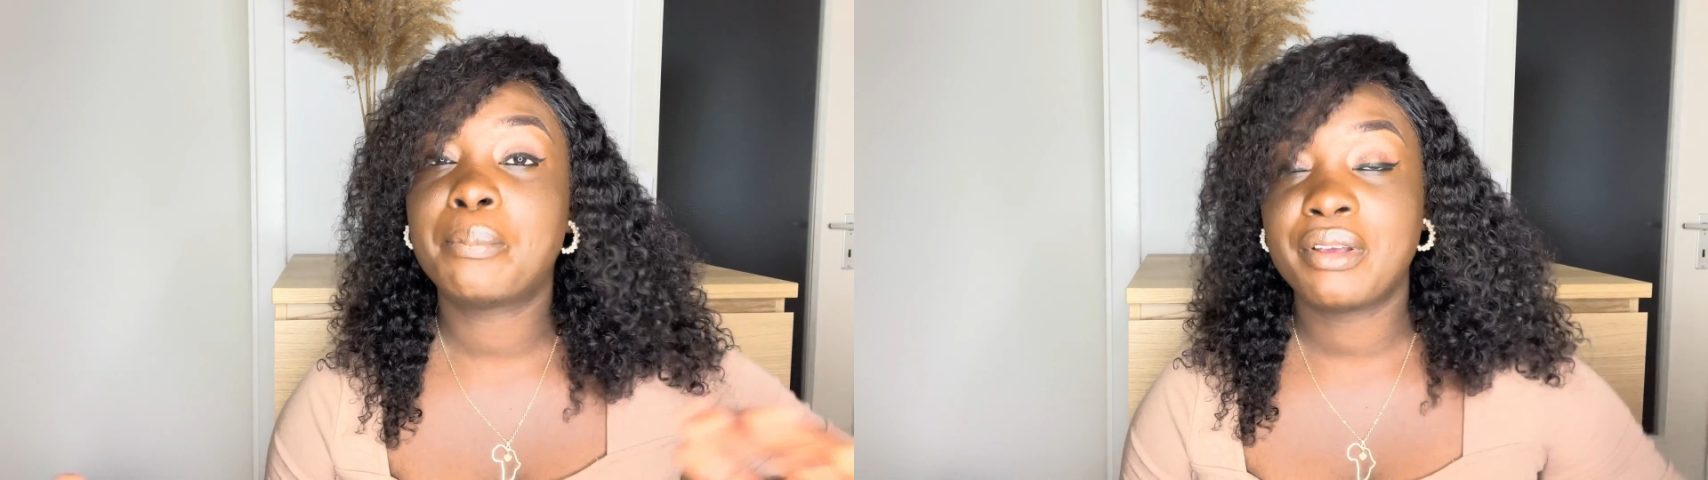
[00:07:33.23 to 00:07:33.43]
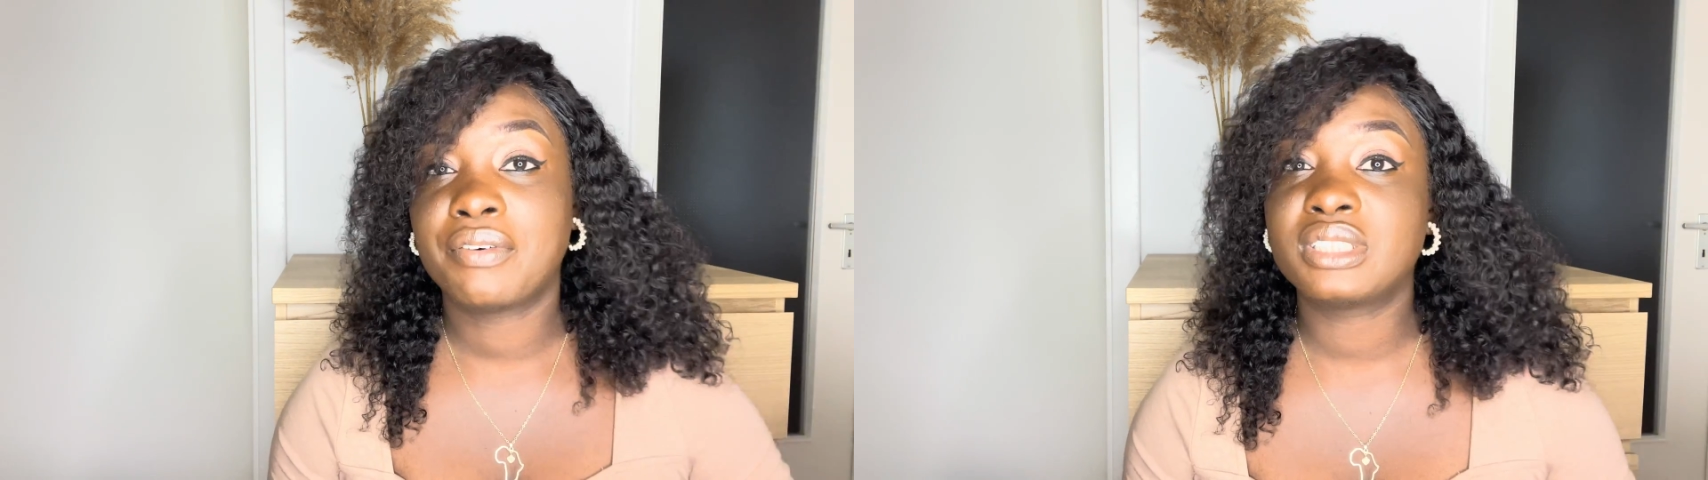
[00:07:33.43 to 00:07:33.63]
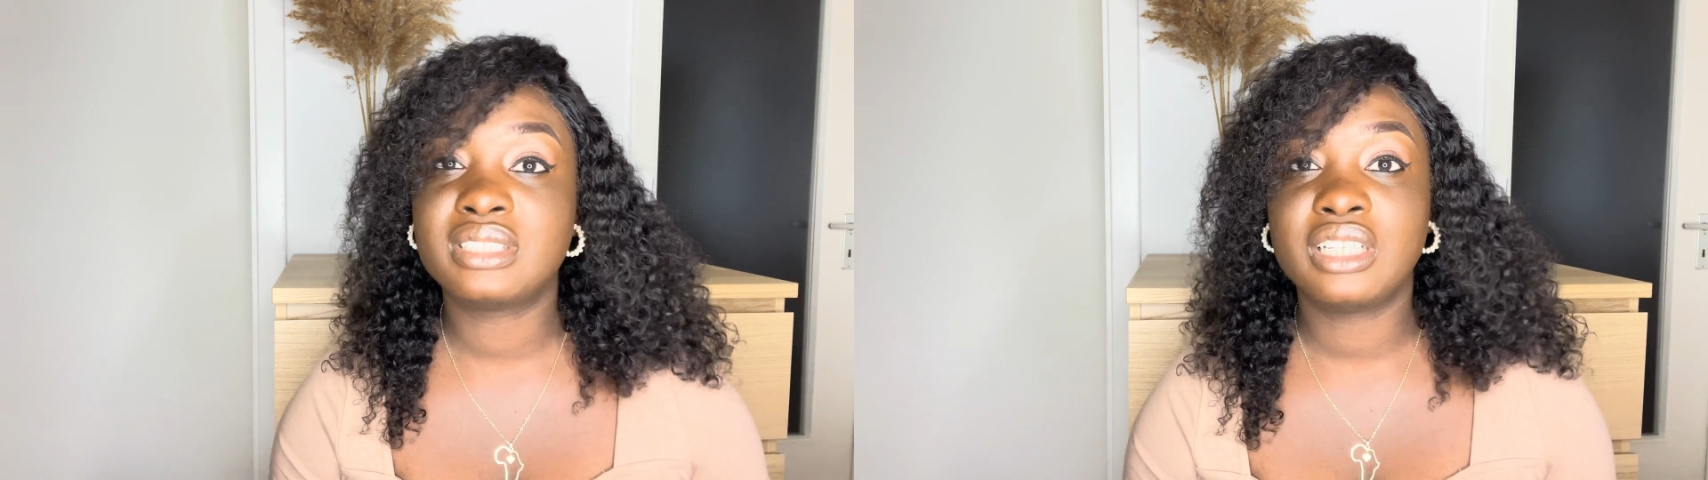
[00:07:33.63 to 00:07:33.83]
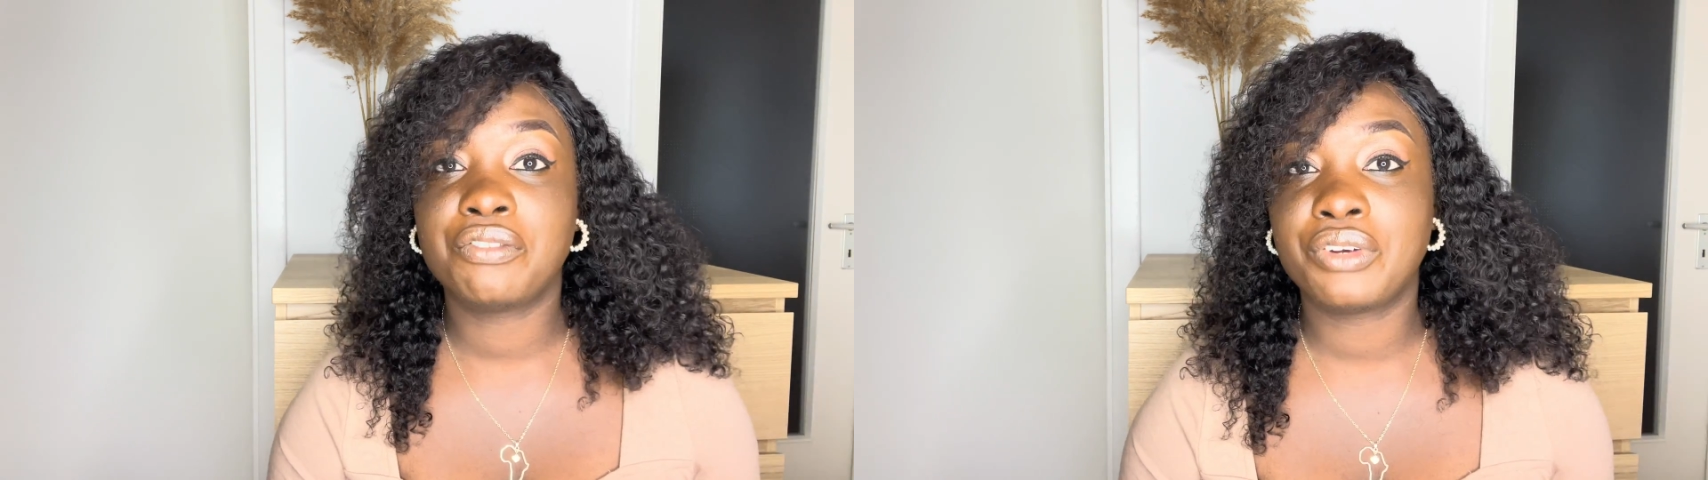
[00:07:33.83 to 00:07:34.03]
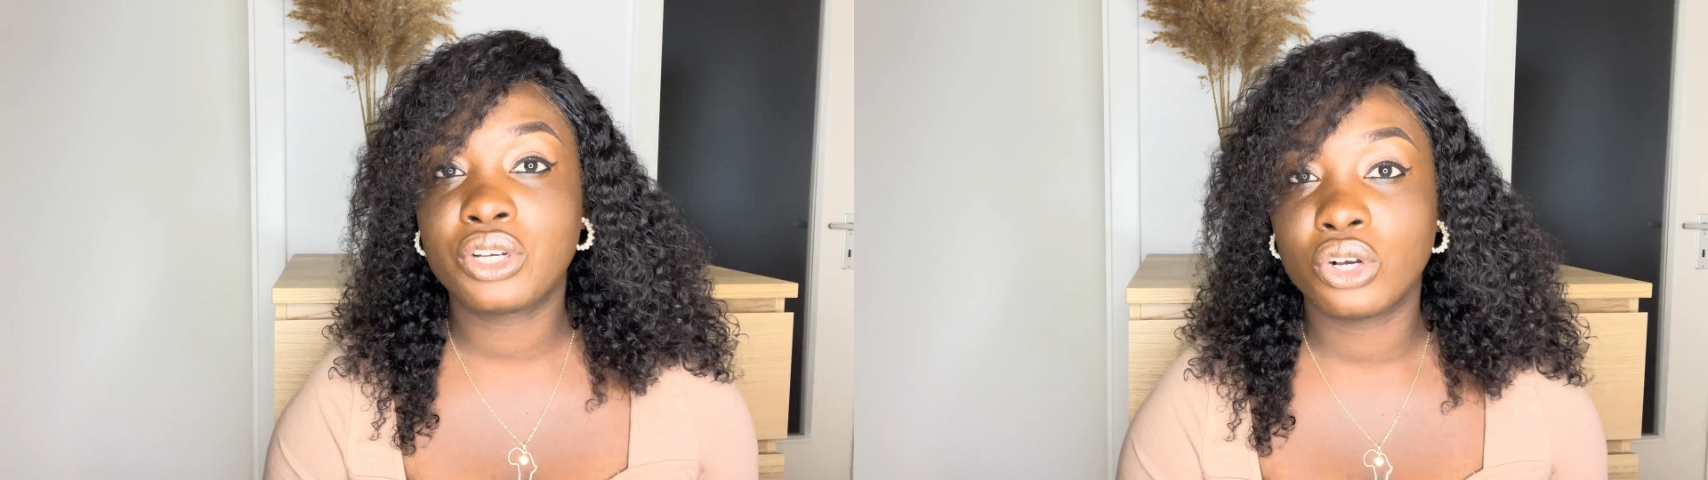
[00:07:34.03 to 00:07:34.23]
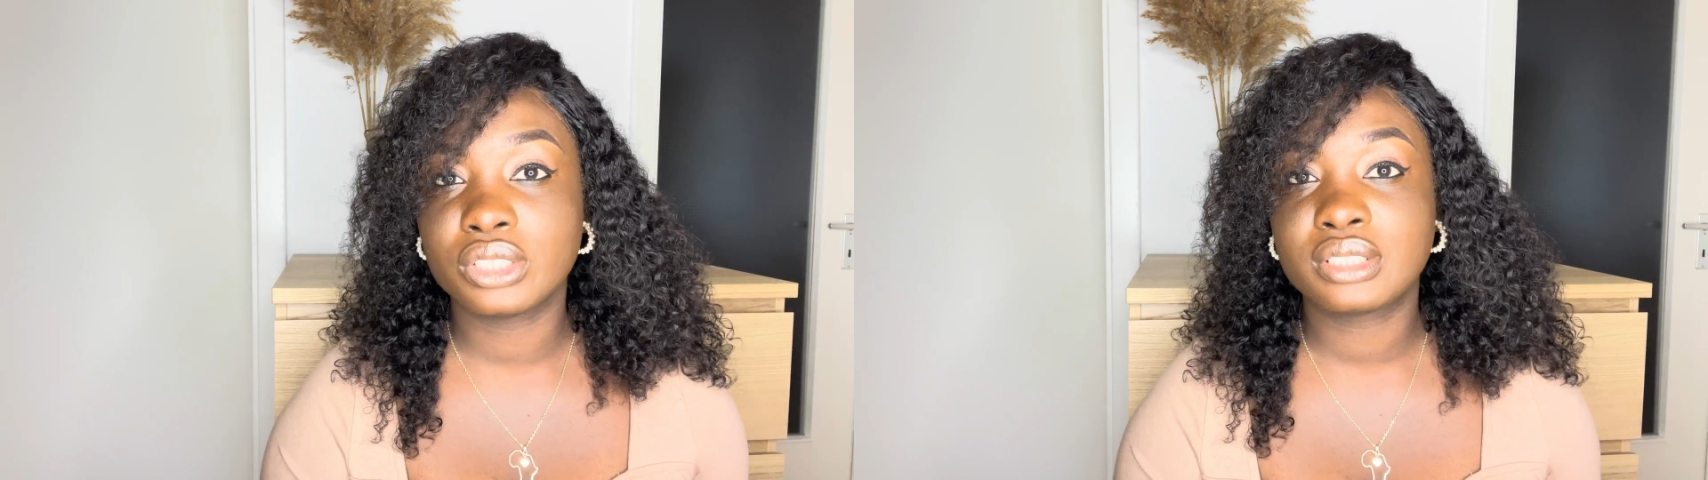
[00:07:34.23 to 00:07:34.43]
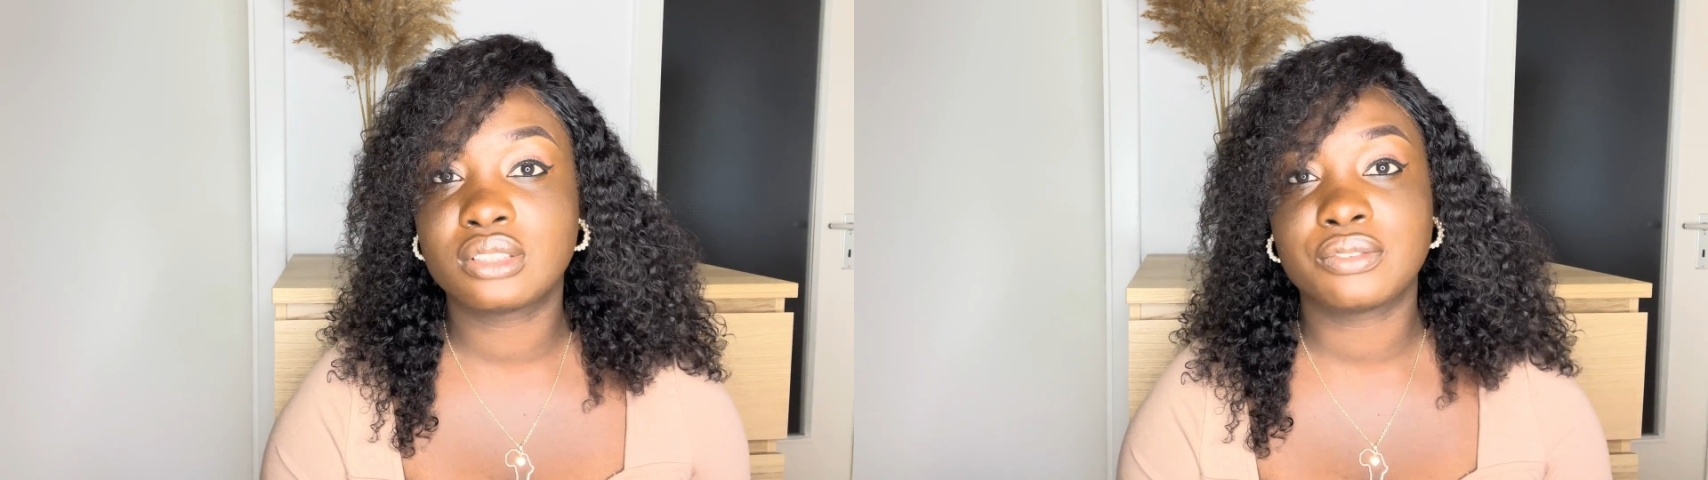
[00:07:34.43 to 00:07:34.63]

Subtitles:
pay for the delivery costs